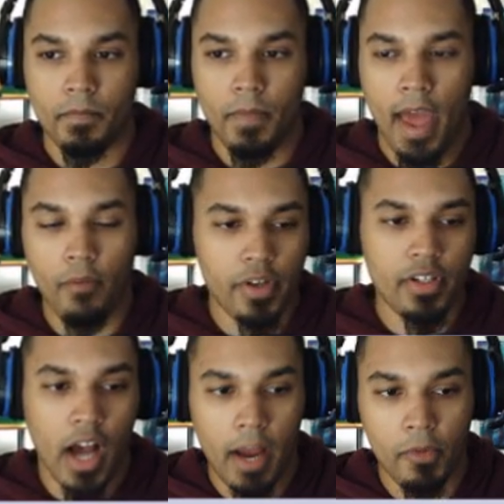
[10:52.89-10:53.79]
Every
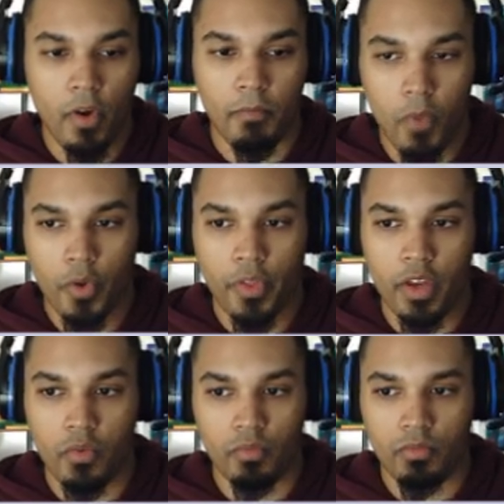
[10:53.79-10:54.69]
time you have more
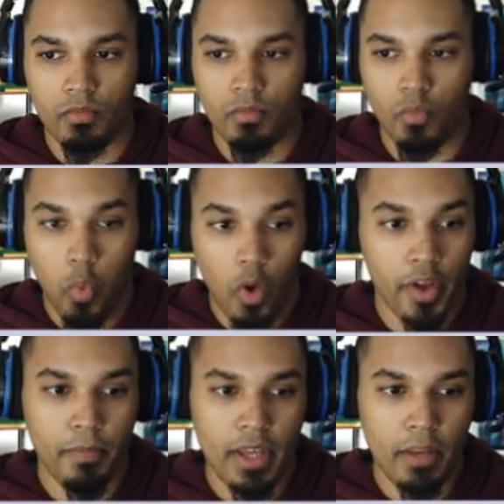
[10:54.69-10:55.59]
than
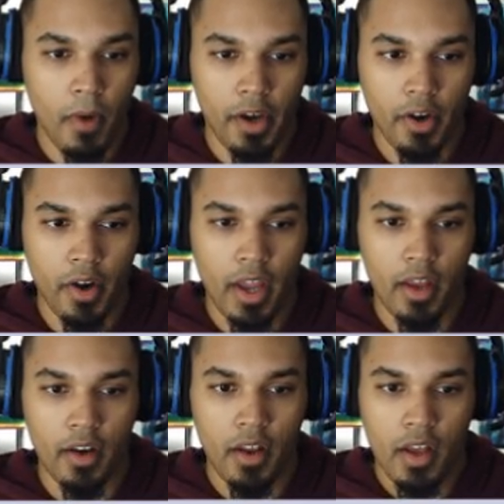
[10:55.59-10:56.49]
1 Piedmon in your hand,